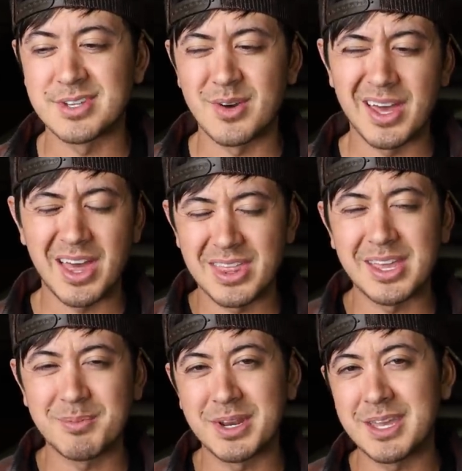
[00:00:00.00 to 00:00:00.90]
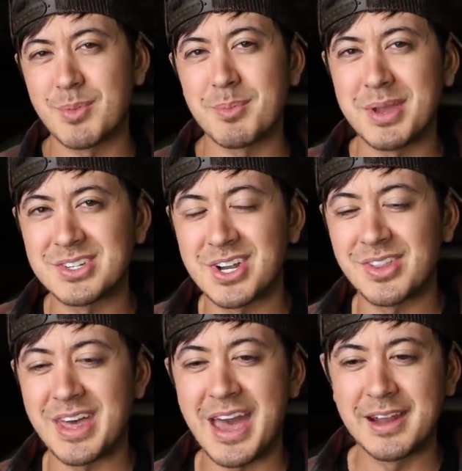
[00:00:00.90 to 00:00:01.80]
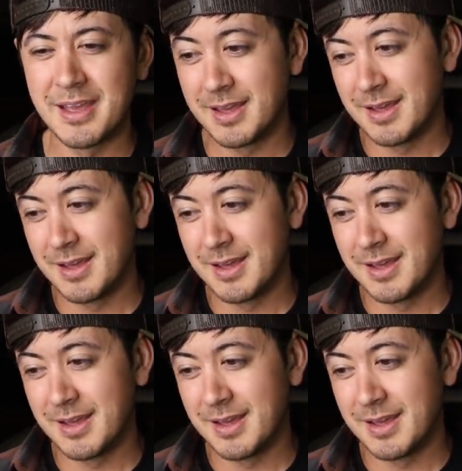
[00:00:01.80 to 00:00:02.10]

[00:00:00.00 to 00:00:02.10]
So I think I'm gonna keep my main channel that.